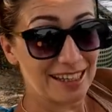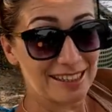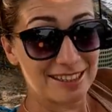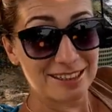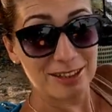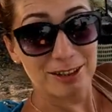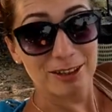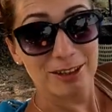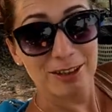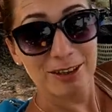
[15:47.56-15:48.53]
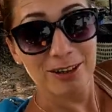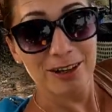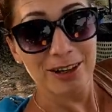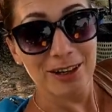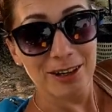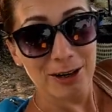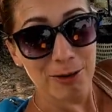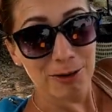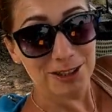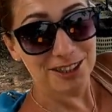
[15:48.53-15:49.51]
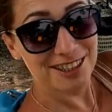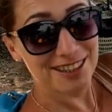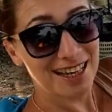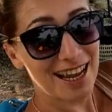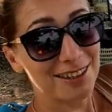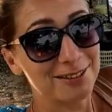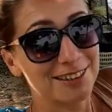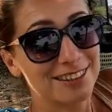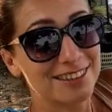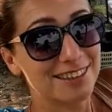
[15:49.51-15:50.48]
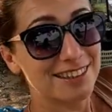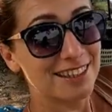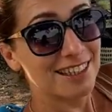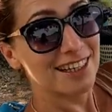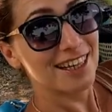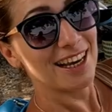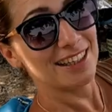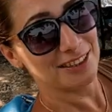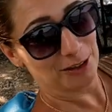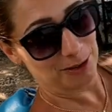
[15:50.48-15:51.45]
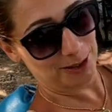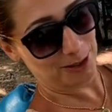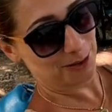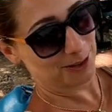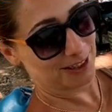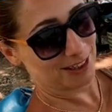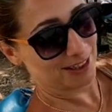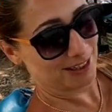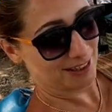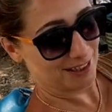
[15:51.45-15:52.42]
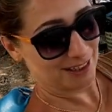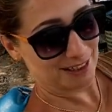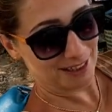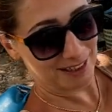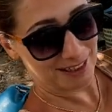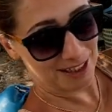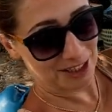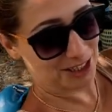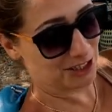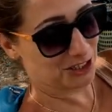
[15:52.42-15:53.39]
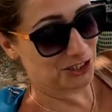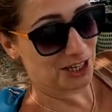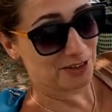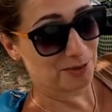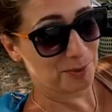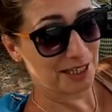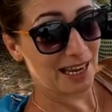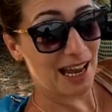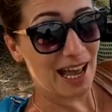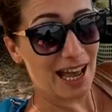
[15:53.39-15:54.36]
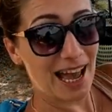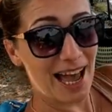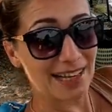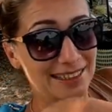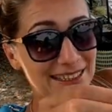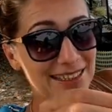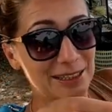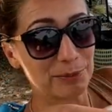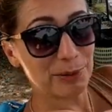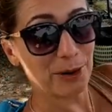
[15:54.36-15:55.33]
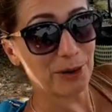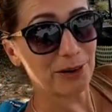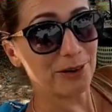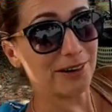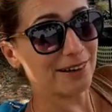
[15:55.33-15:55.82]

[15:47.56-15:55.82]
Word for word: it's watered it down and also the they just serve me honey in a pot